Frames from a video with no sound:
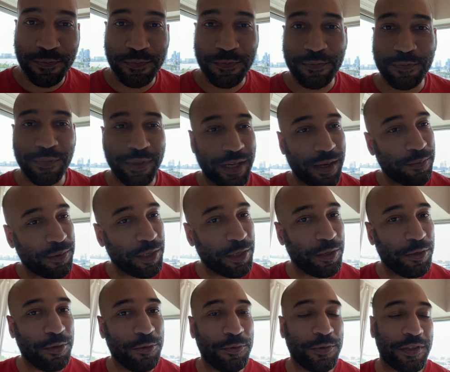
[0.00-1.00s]
But I'm in a
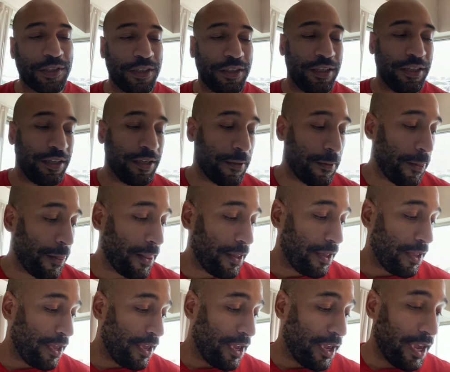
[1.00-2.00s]
new city,
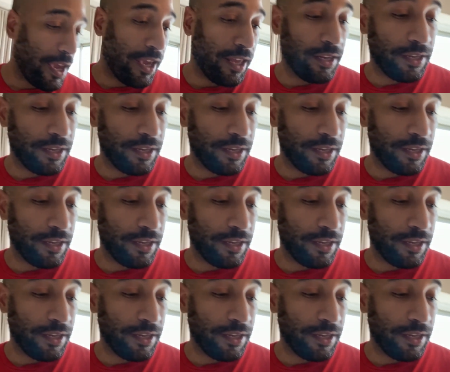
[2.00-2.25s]
and